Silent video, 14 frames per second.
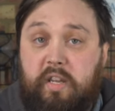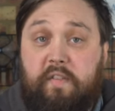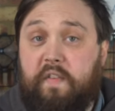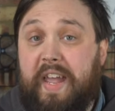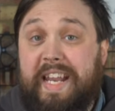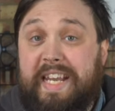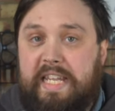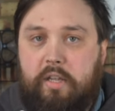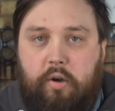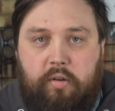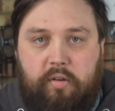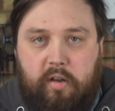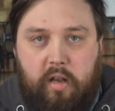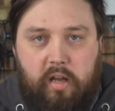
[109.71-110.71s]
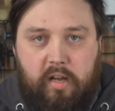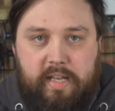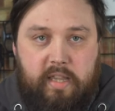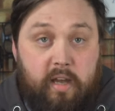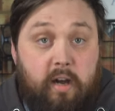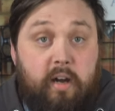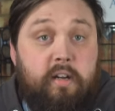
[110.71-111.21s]
if any, online
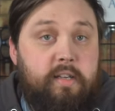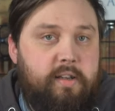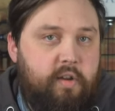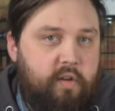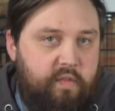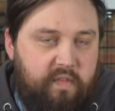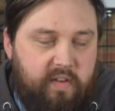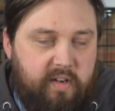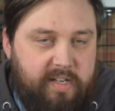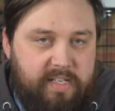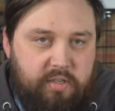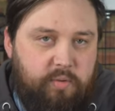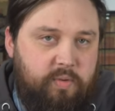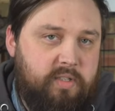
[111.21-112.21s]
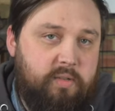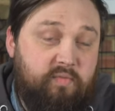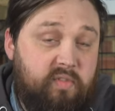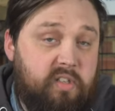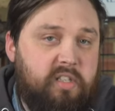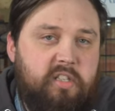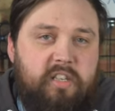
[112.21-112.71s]
that I could find doing some
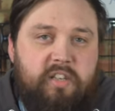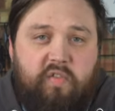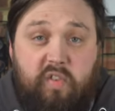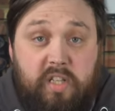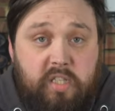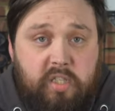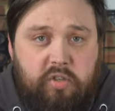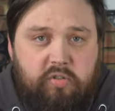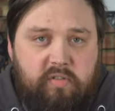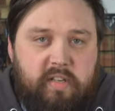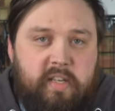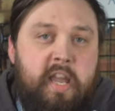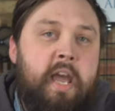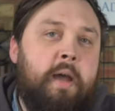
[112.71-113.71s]
research for this story.